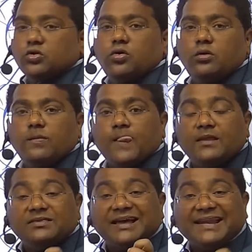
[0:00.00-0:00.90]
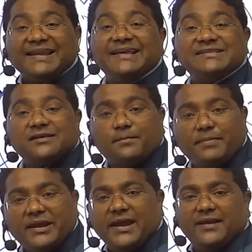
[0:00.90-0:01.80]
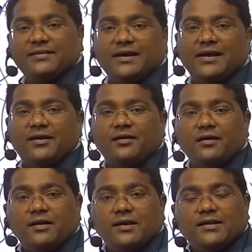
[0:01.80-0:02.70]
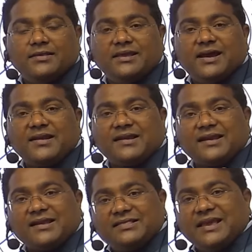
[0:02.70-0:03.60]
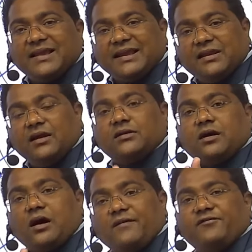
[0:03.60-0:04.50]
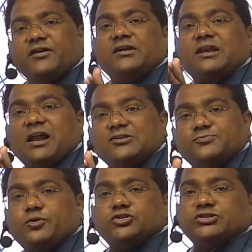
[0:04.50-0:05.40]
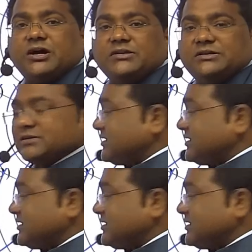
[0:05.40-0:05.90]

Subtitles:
2? The reason behind that, they cannot offer transport charges.